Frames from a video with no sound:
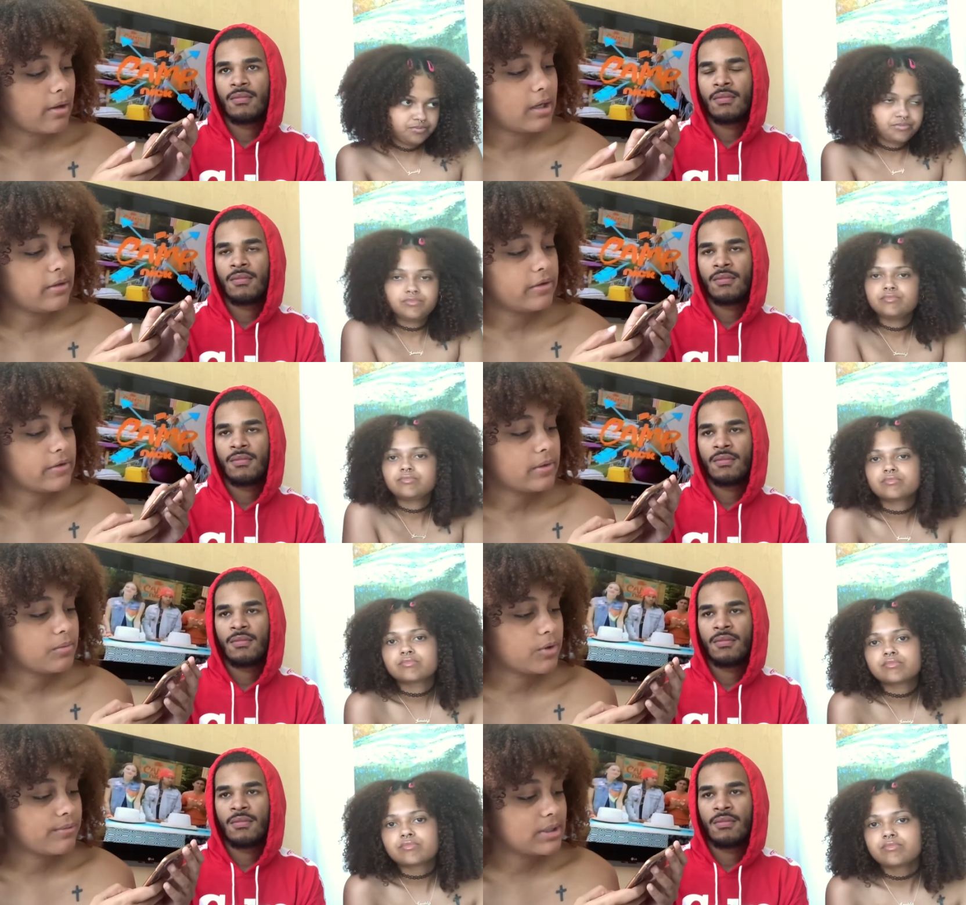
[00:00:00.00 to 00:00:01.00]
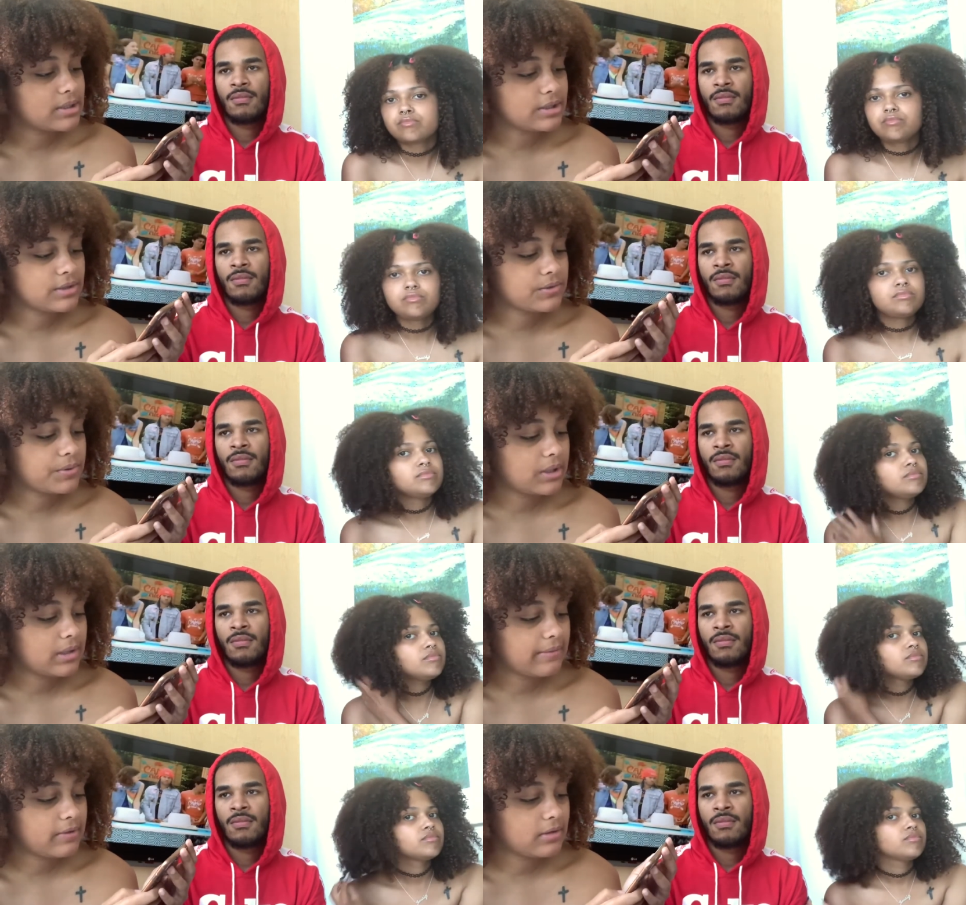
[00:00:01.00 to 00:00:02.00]
Speaker 1: Right, these are more recent. It's
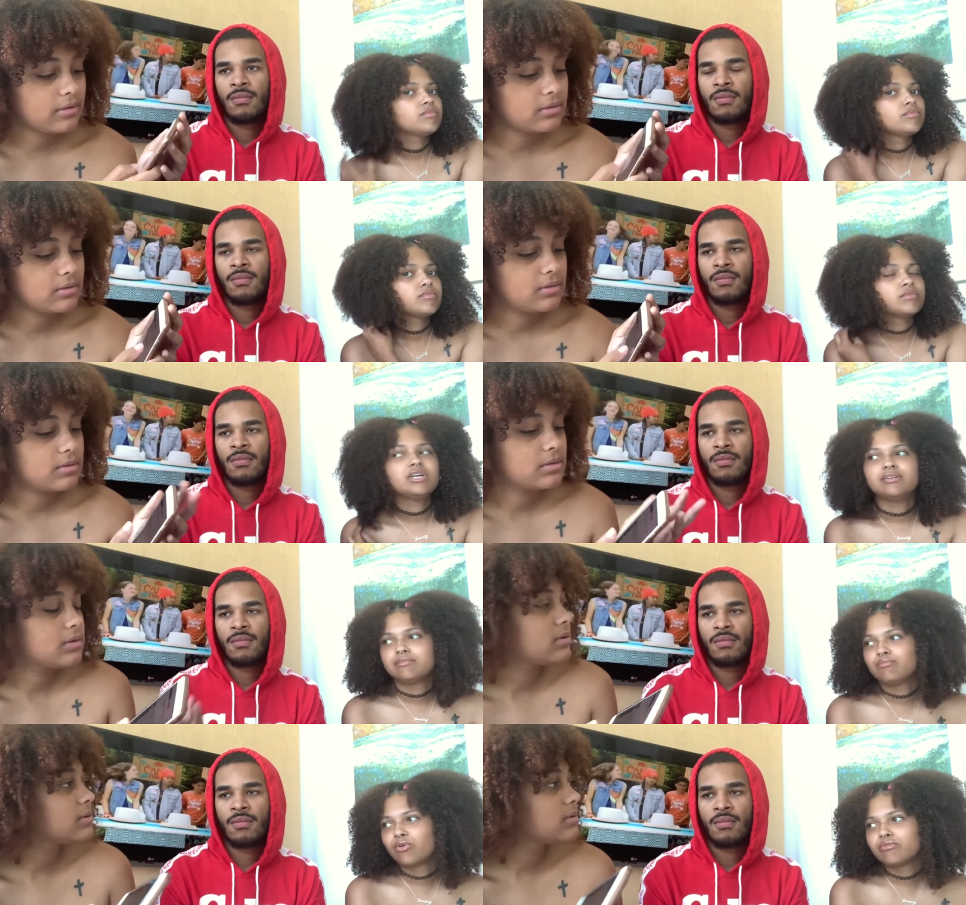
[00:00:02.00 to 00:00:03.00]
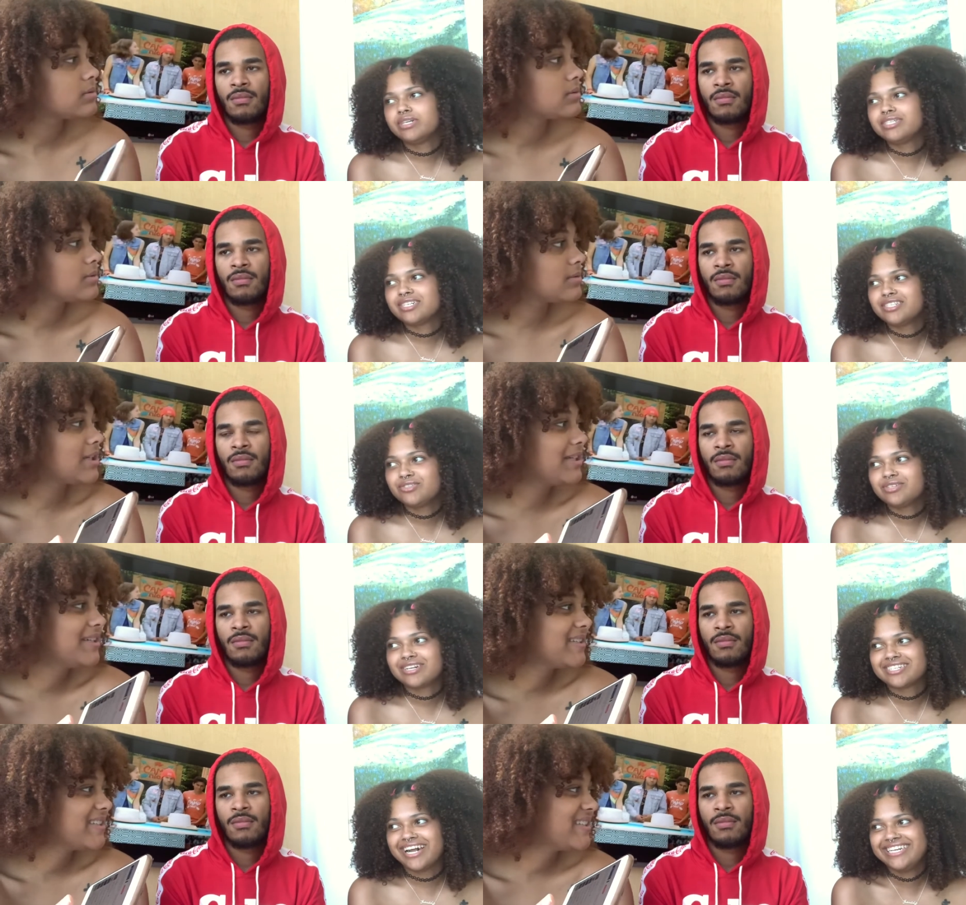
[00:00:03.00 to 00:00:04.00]
2011. More
Speaker 2: recent. It's
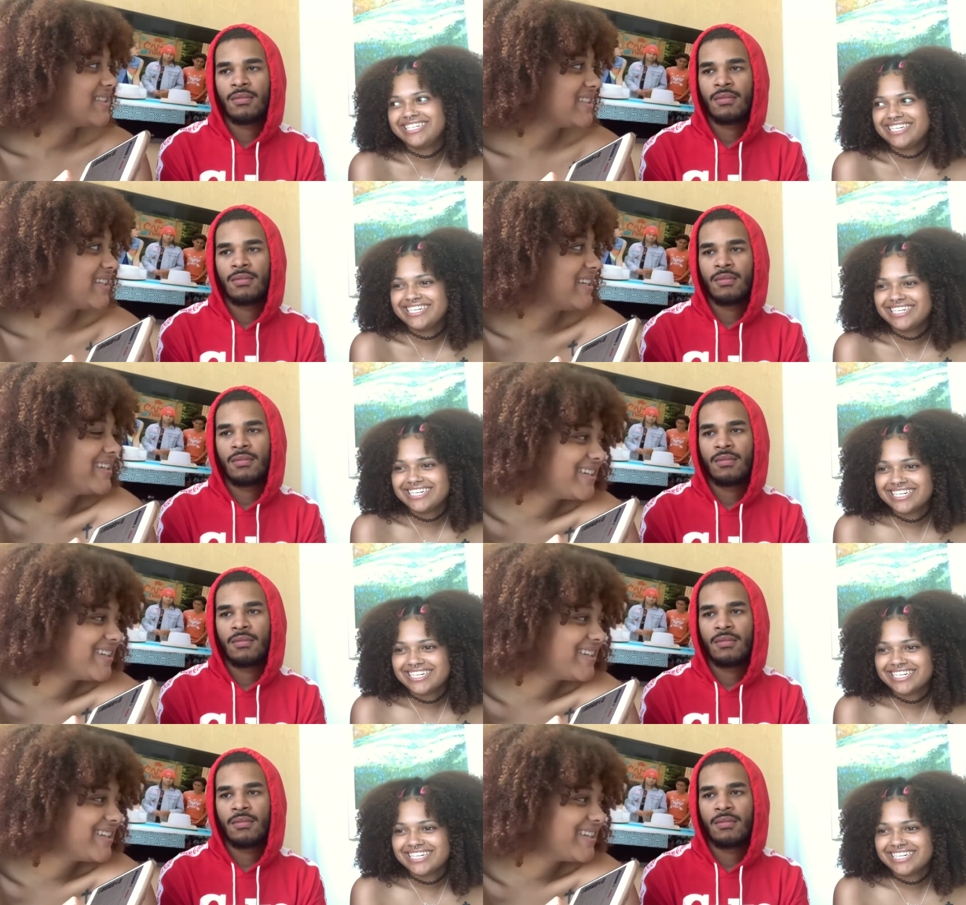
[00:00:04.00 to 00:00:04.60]
2019.